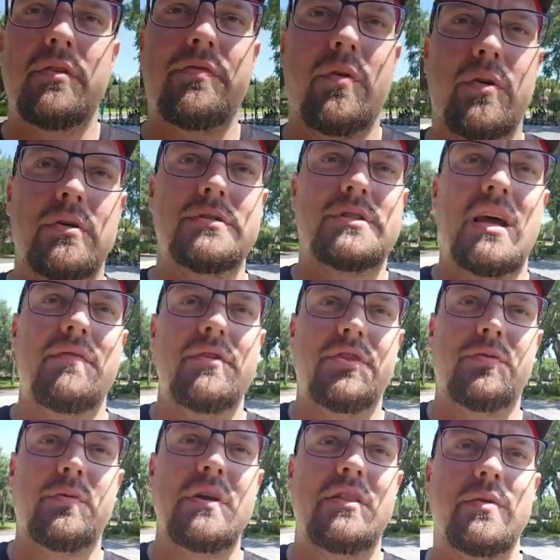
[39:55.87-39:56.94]

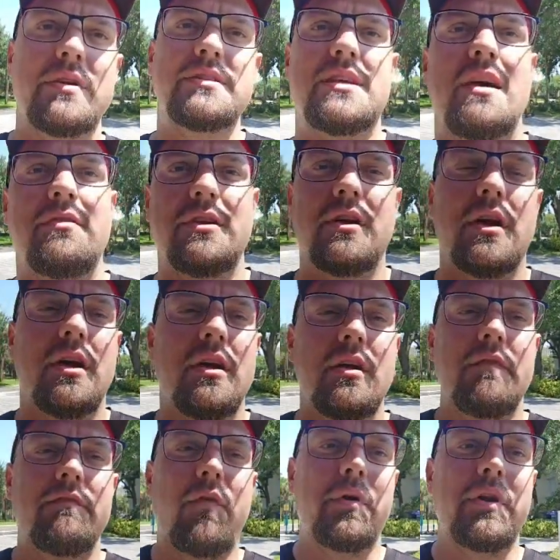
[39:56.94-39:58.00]

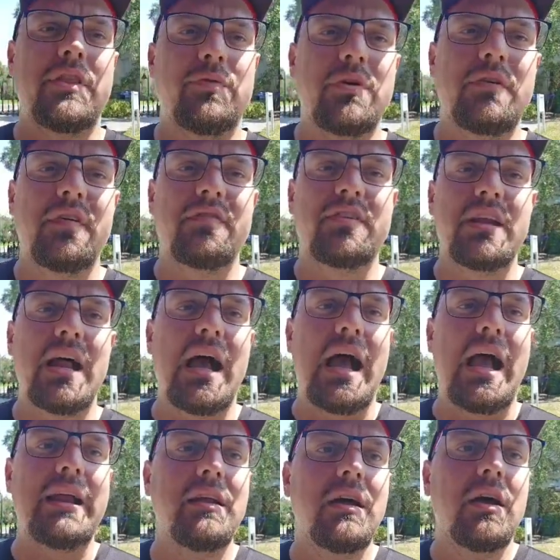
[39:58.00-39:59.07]
407-337-4359,